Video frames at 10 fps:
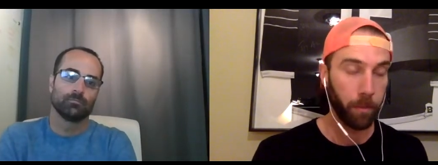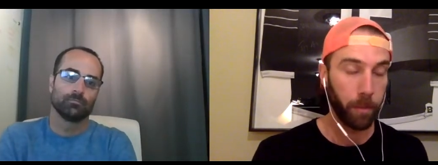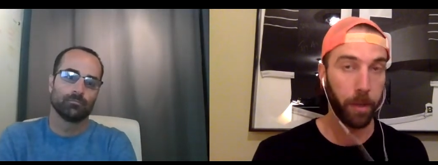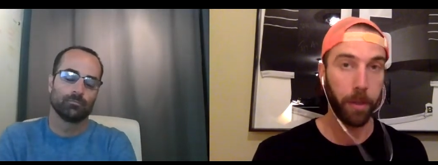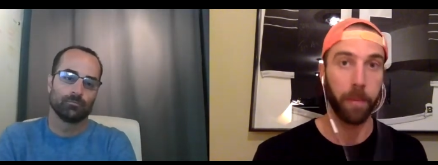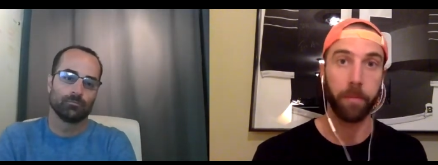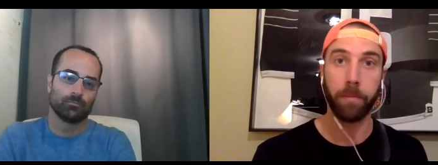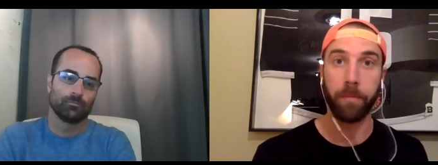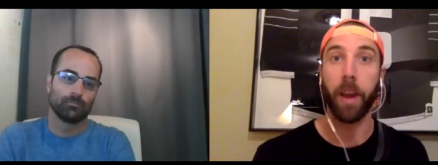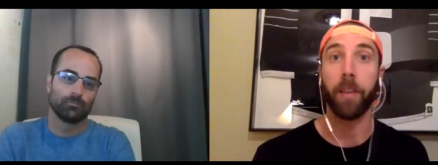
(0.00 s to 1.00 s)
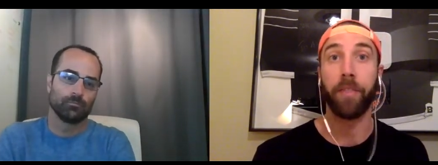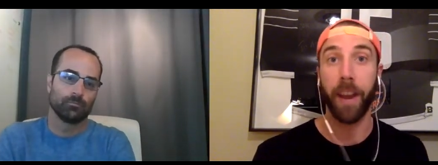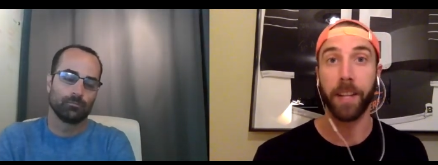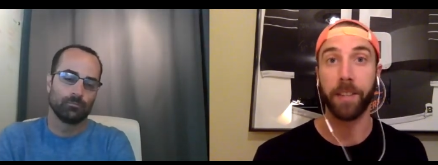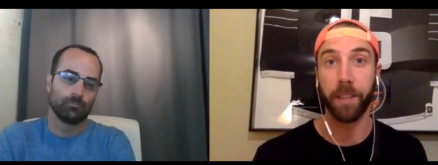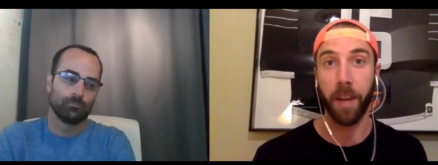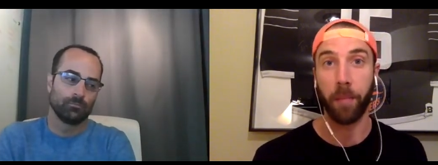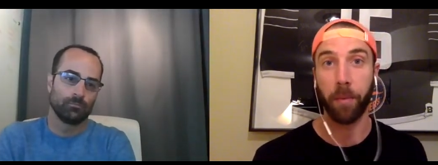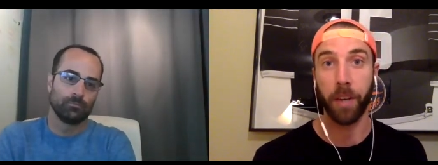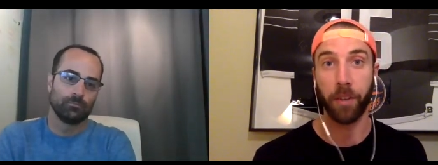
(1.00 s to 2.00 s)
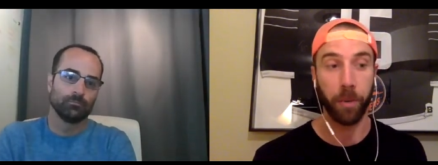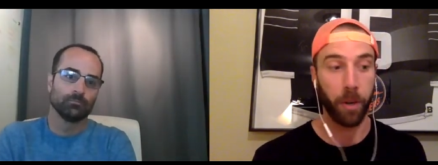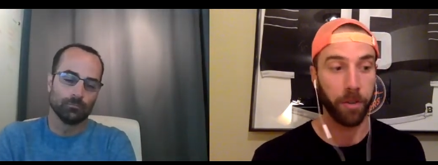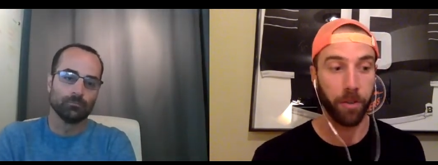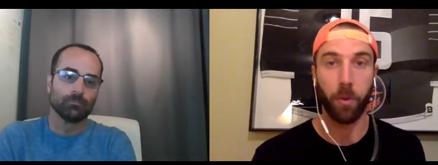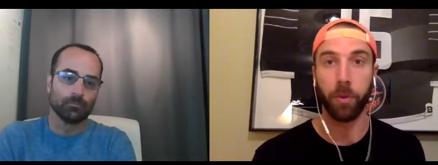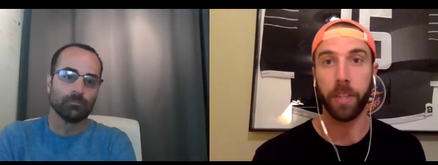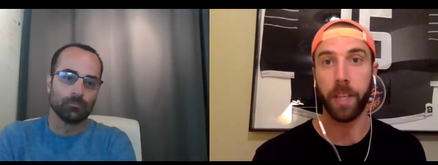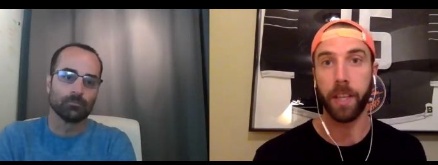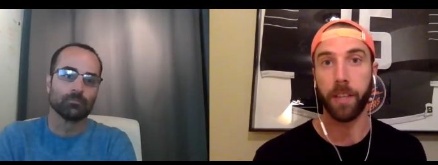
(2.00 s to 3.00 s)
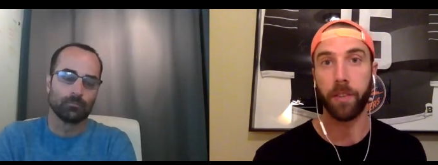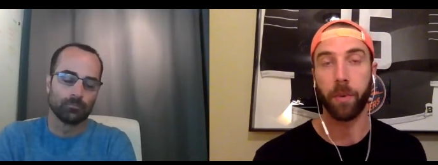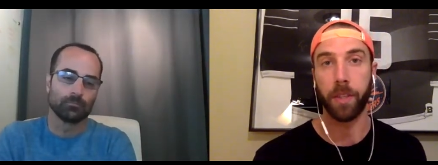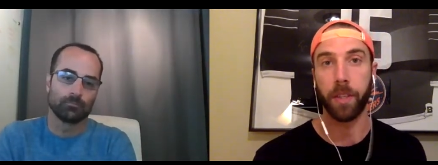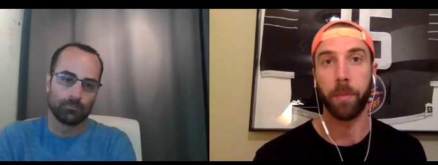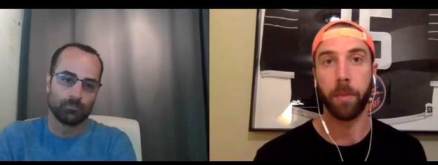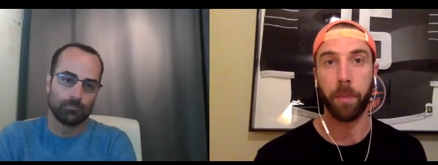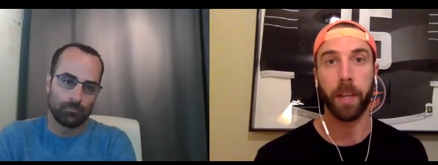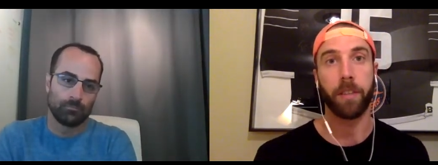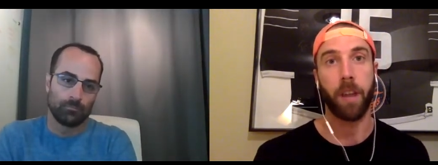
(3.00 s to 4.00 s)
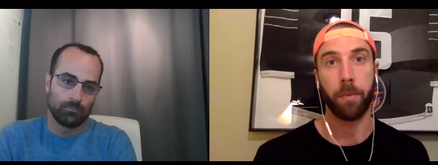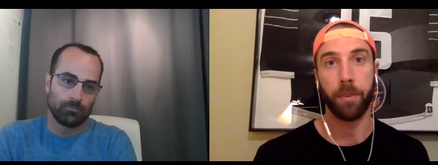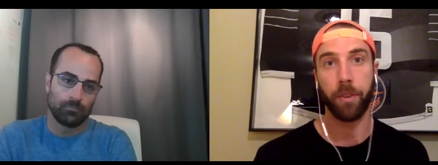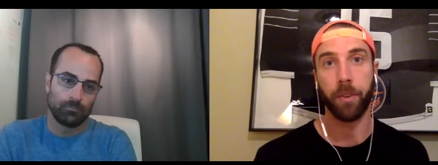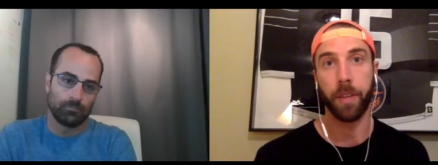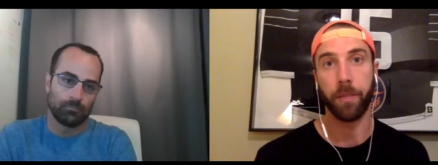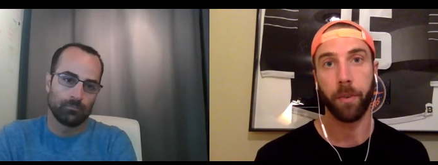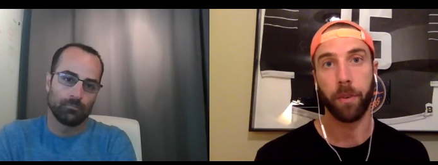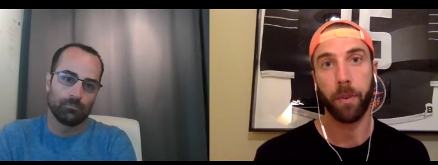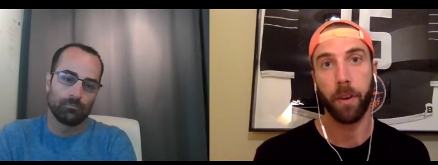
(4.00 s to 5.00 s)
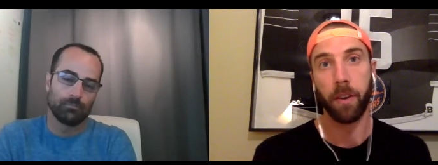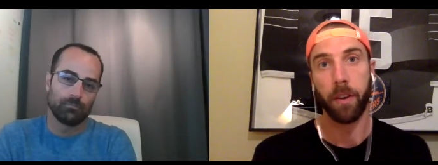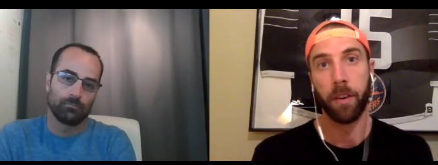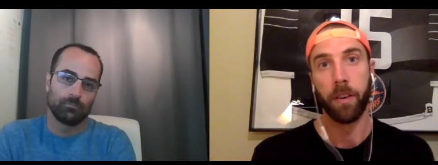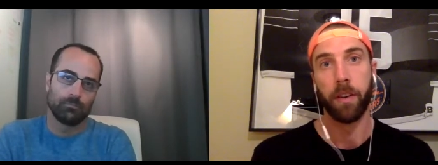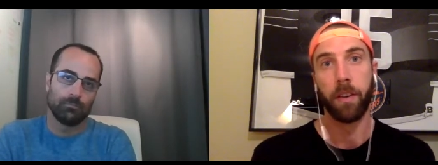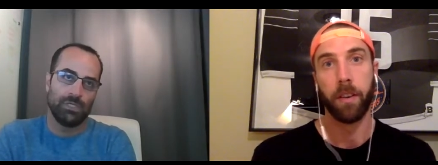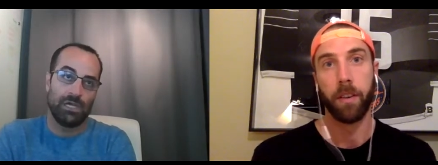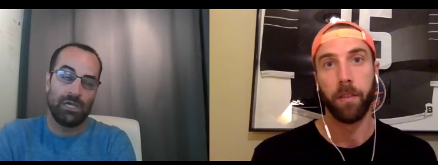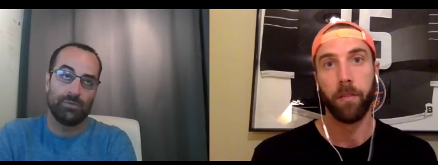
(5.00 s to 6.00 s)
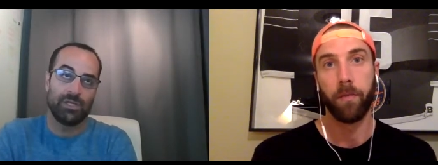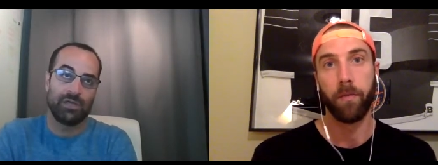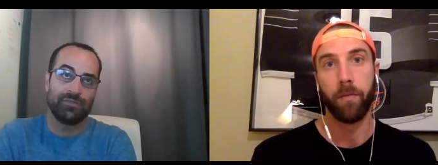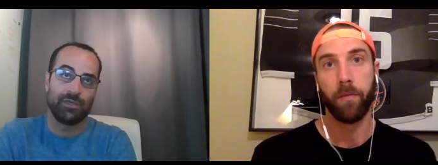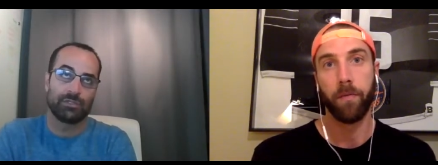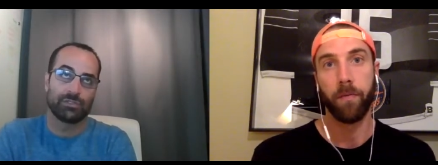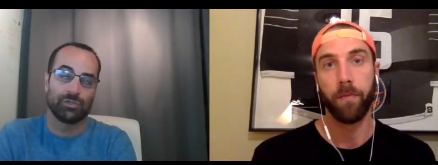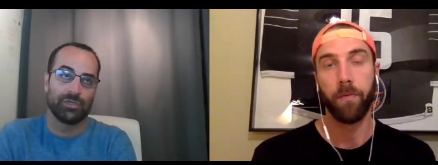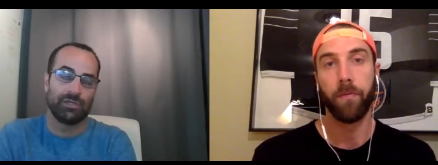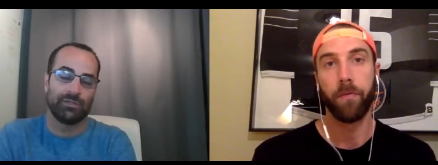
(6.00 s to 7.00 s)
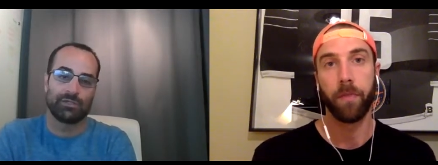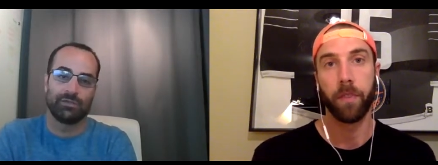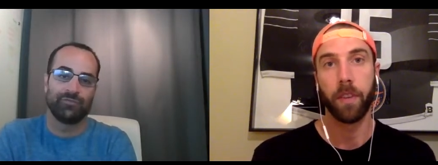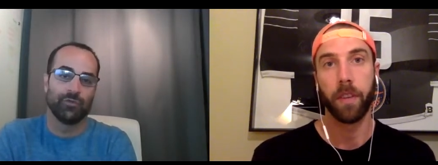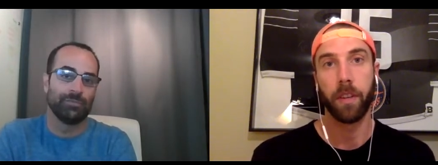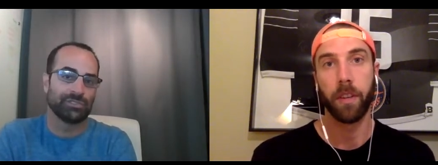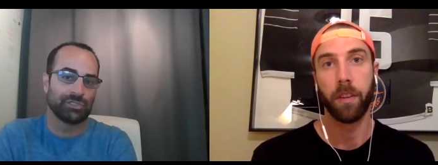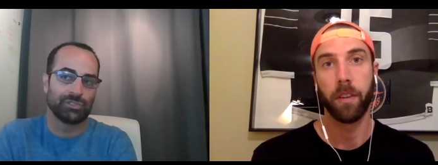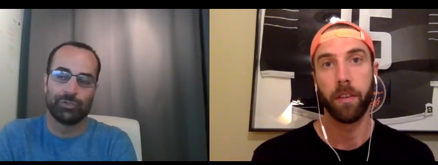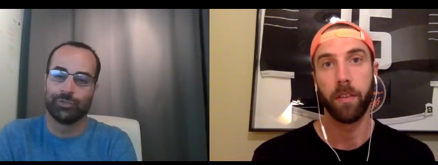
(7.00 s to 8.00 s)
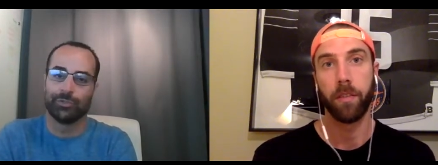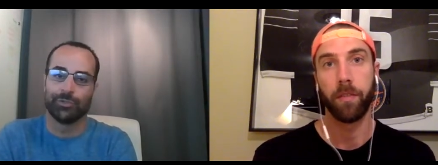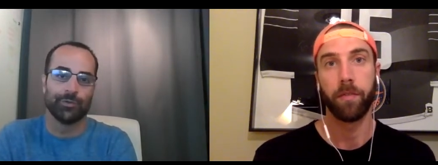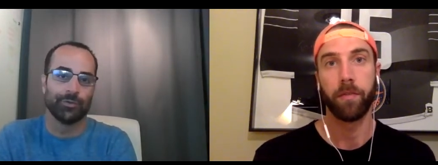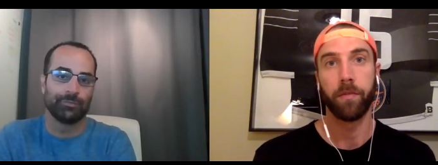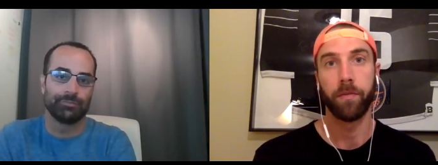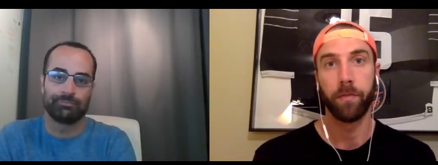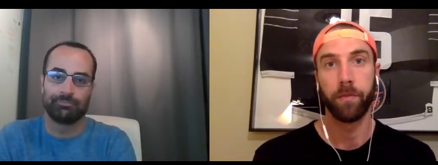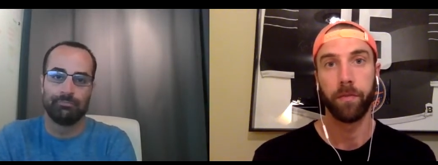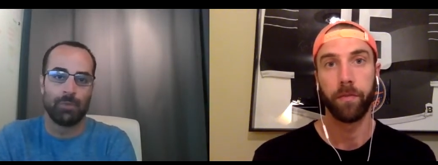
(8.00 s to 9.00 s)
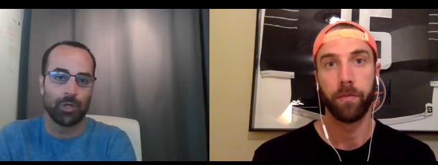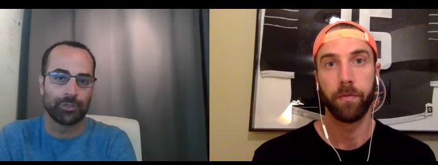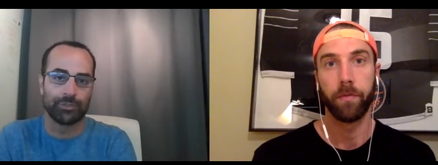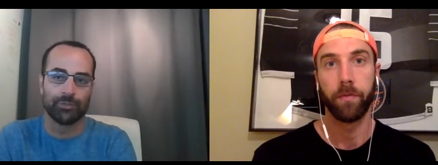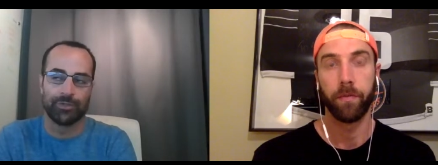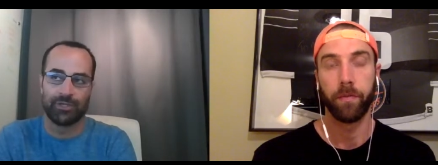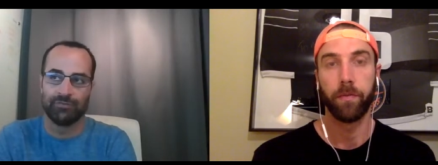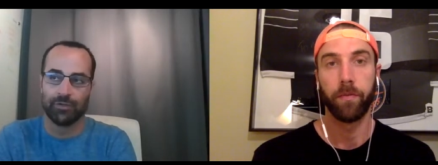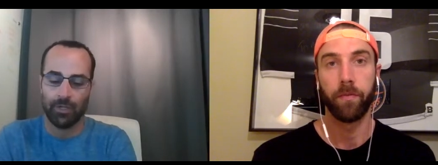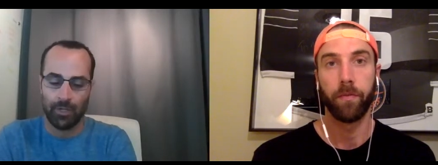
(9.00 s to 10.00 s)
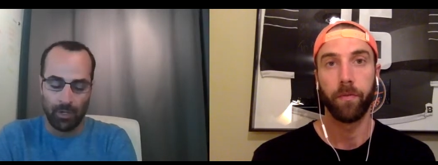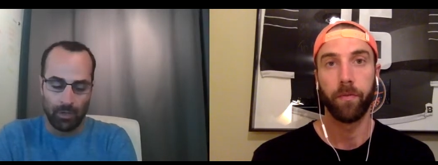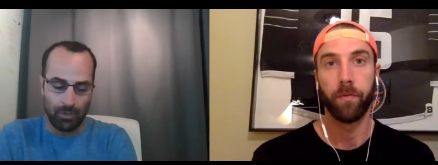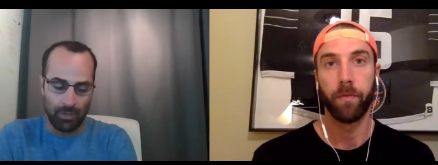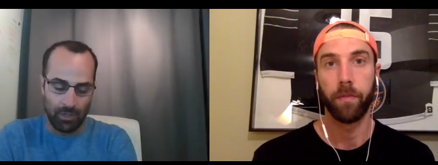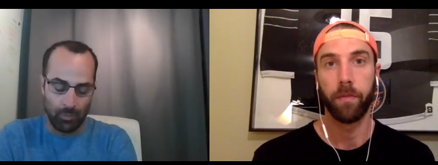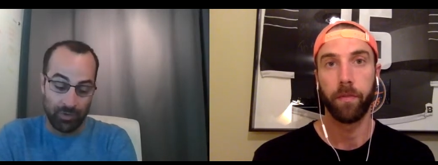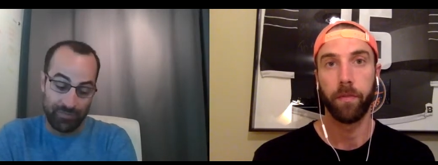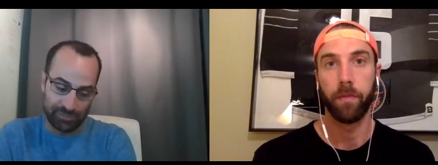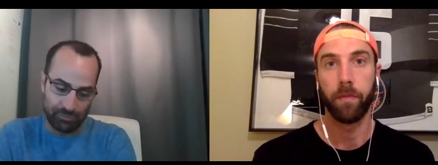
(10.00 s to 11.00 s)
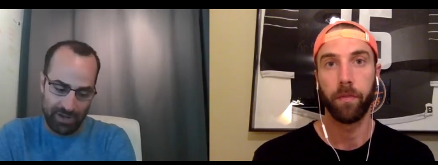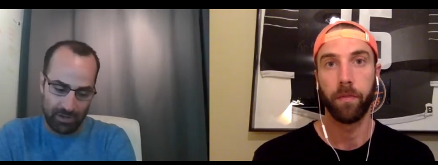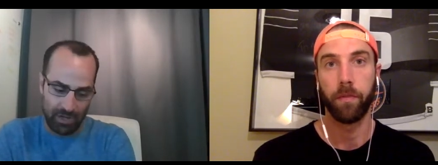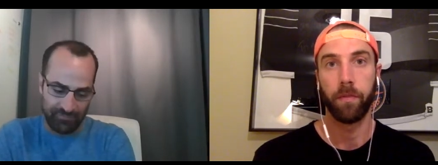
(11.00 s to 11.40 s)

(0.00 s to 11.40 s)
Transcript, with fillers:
Speaker 1: literally fi- financing the operation, but also hold the keys to what some of the biggest opportunities for you are?
Speaker 2: Yeah, I mean, I think so. Again, like if you're a business owner or marketer, or whatever, uh, one of the things right off the